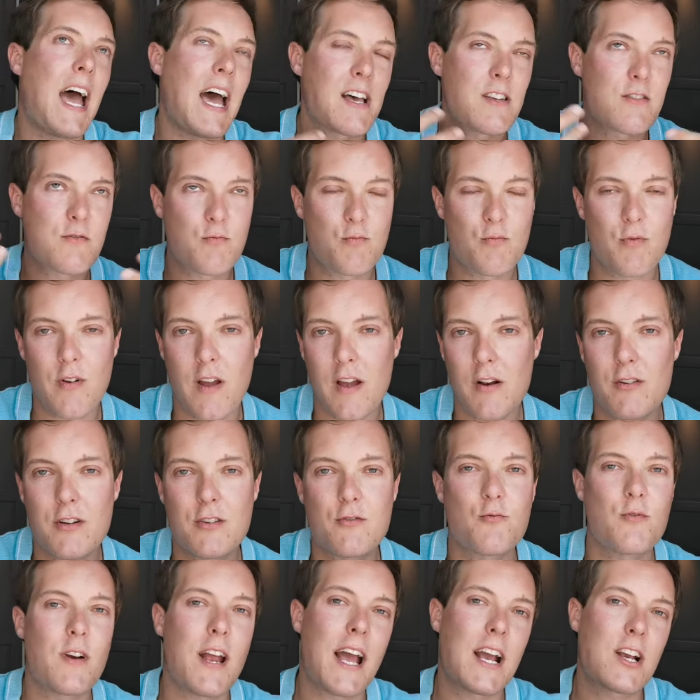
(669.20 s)
has
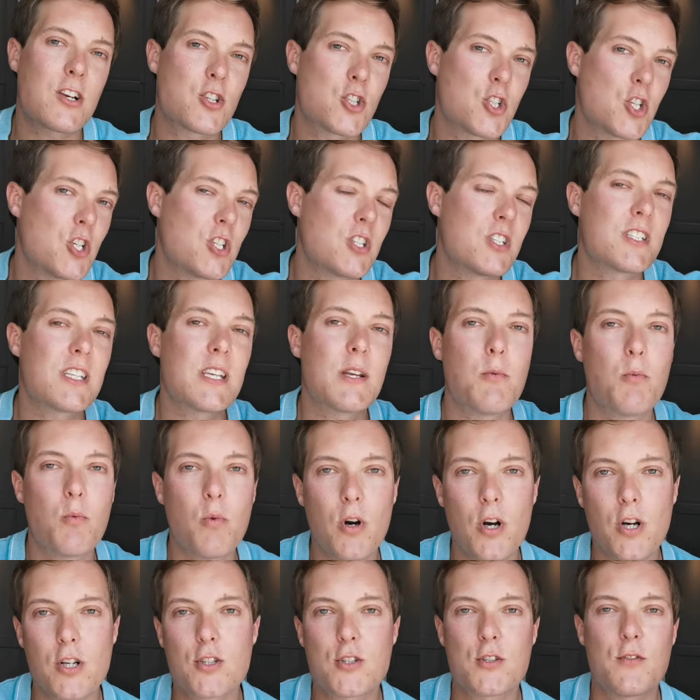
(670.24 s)
various reactions. It
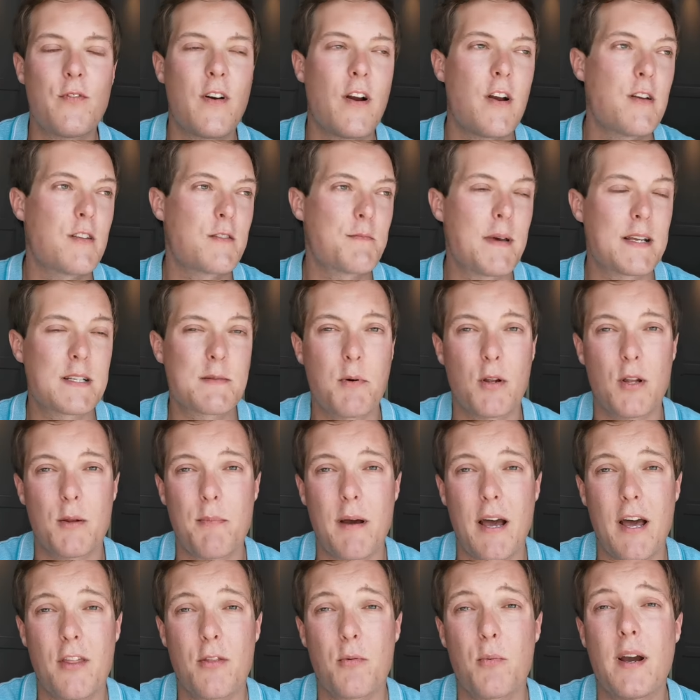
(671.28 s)
works through various
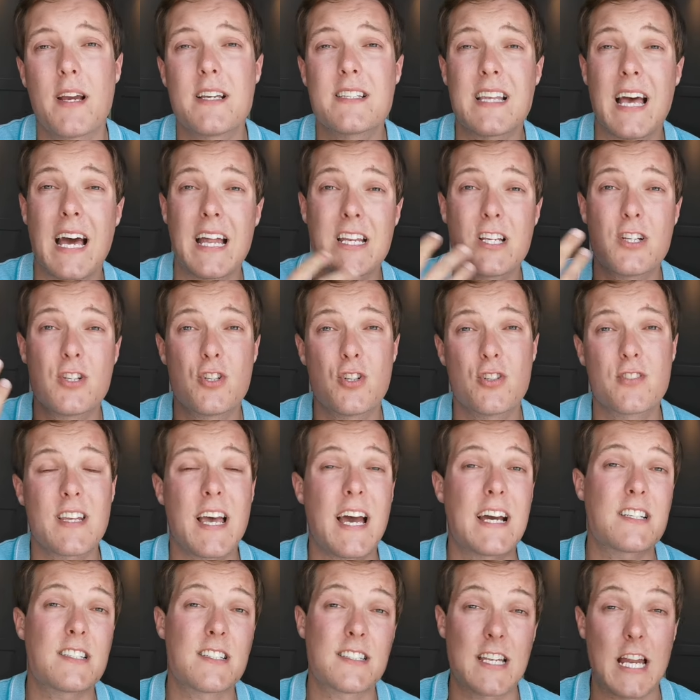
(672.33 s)
metabolic pathways, and it
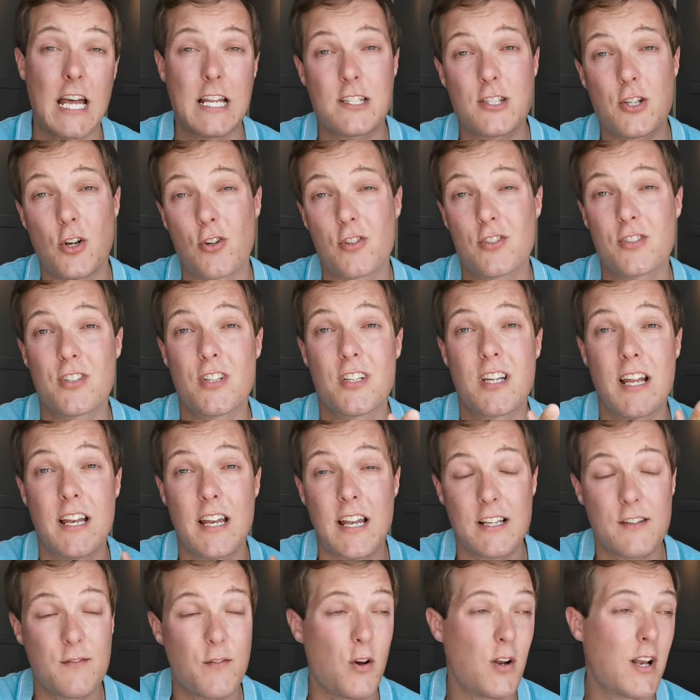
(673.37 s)
does act as an antioxidant,
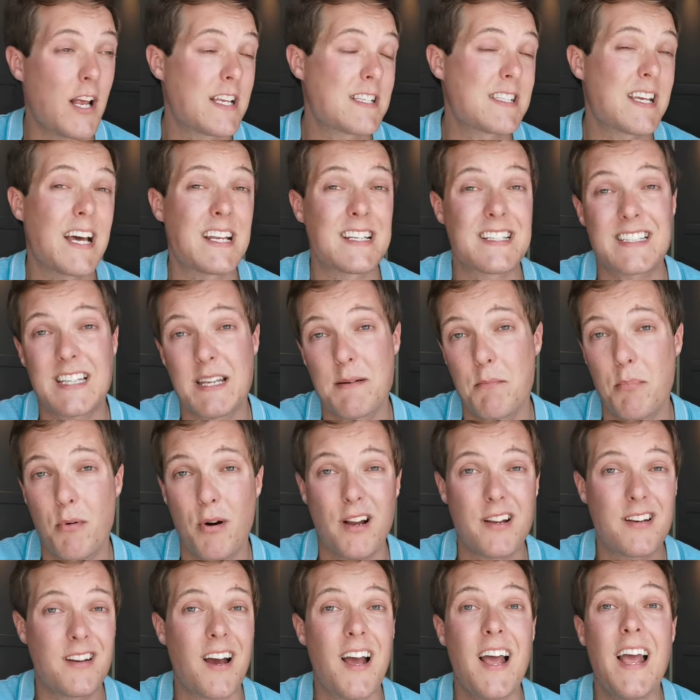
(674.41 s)
an exfoliator, and a skin
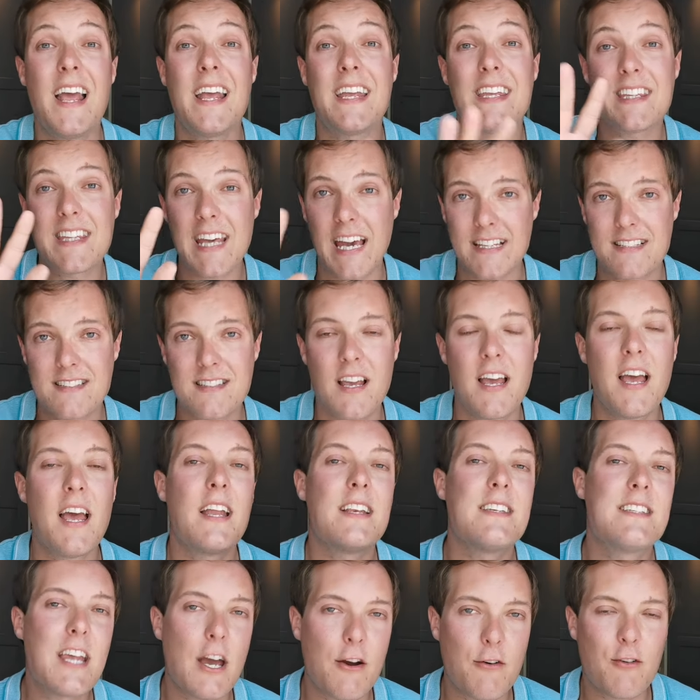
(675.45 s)
brightener. Yes,
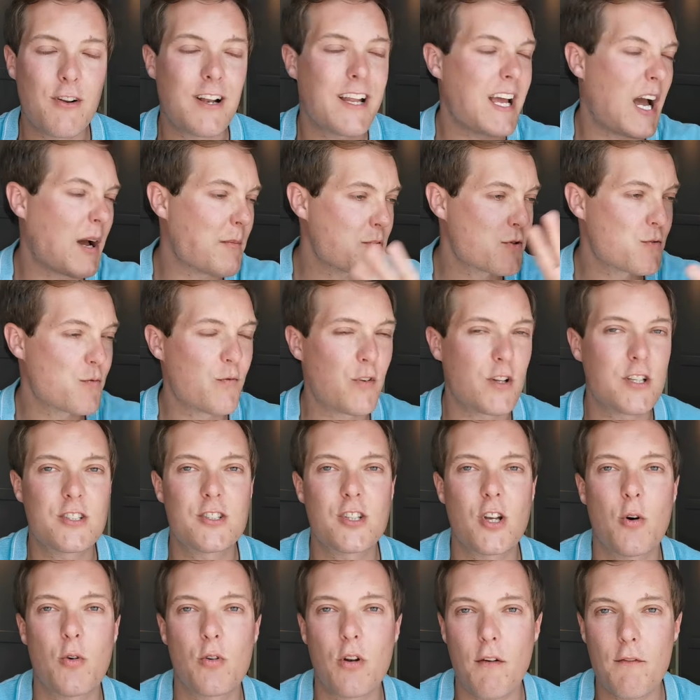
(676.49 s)
definitely, I'm fully
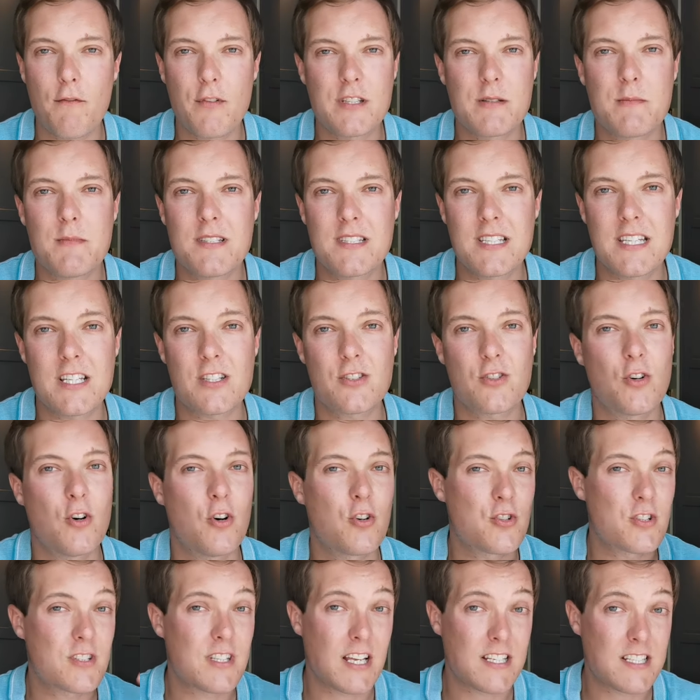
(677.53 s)
sold. Vitamin C is
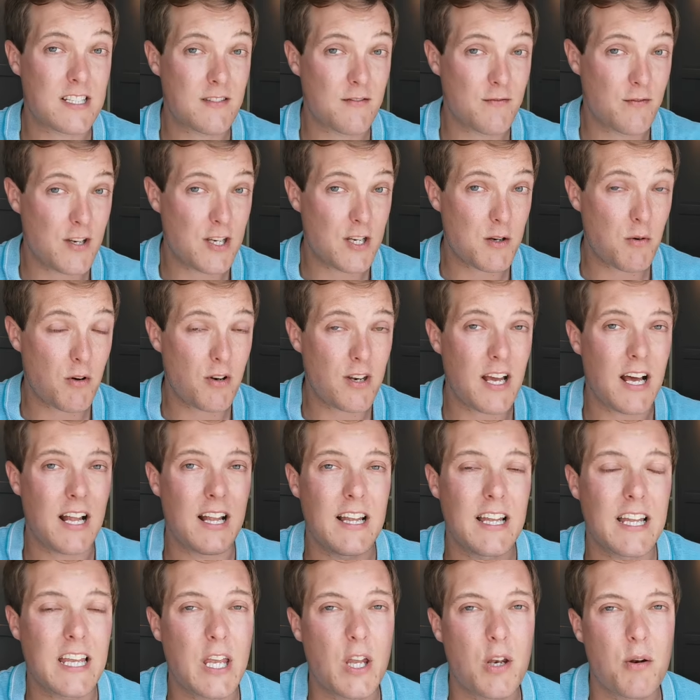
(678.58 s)
gorgeous. I did a video on it.
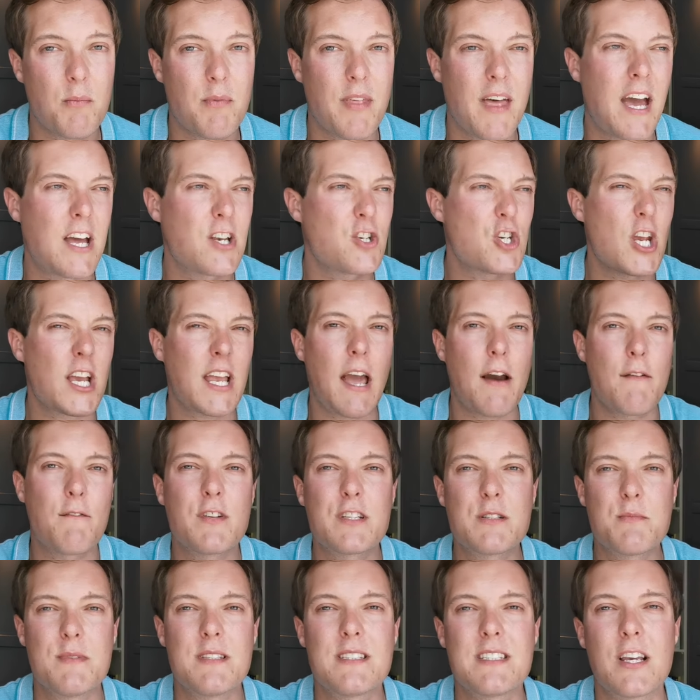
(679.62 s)
I'll link it up there. Check out
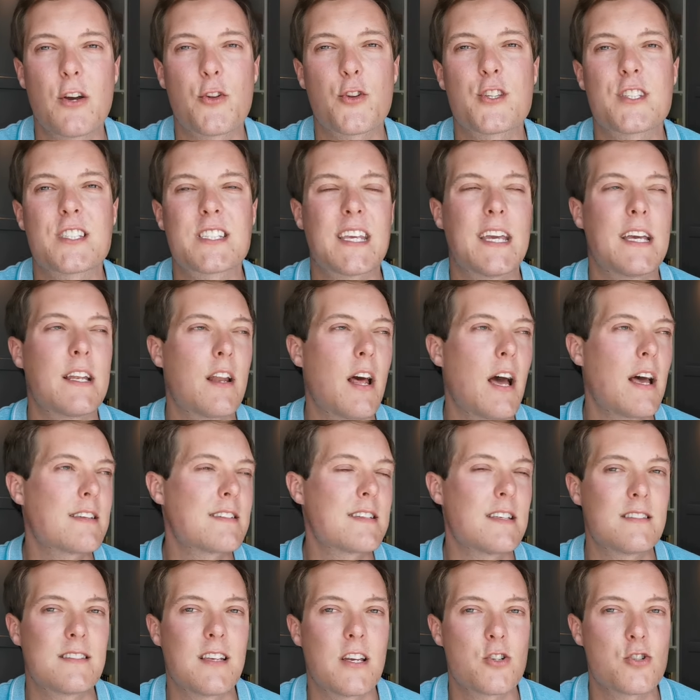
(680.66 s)
Vitamin C on the Skin.
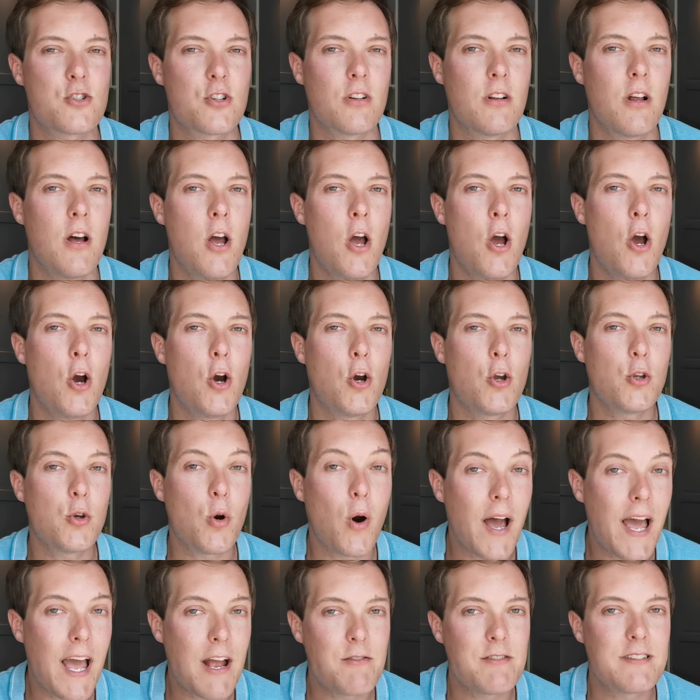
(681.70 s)
Sensational.
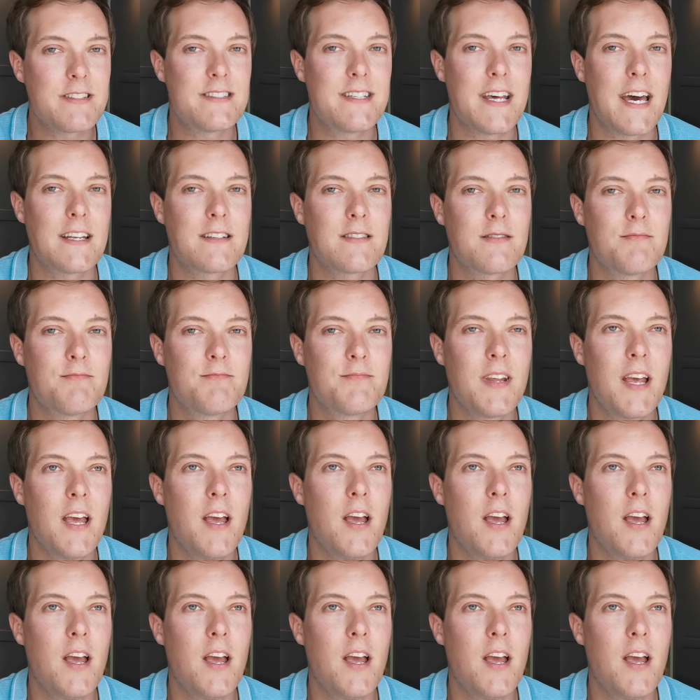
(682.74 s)
Your hair is dead.